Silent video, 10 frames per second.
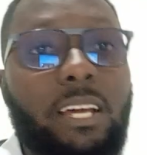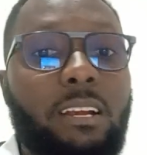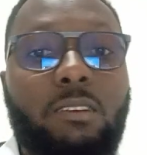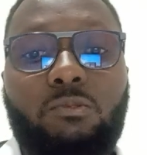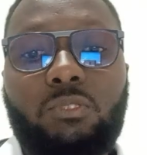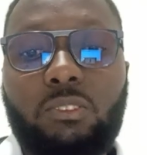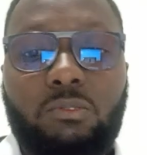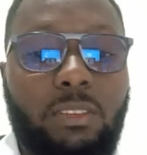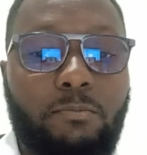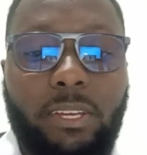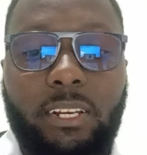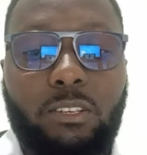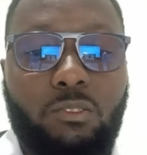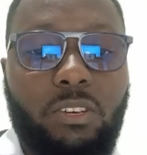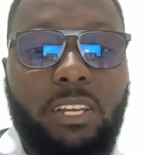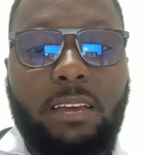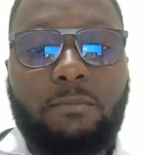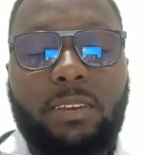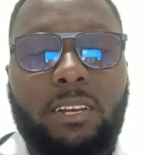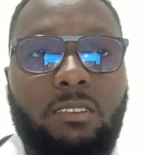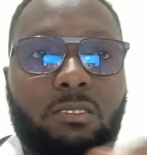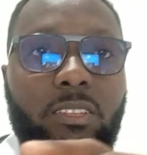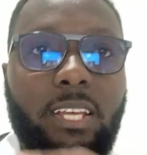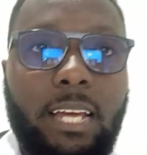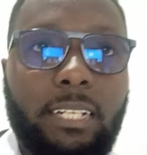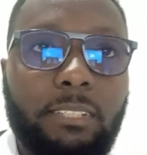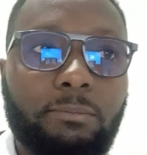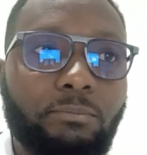around to the peritoneum and all that.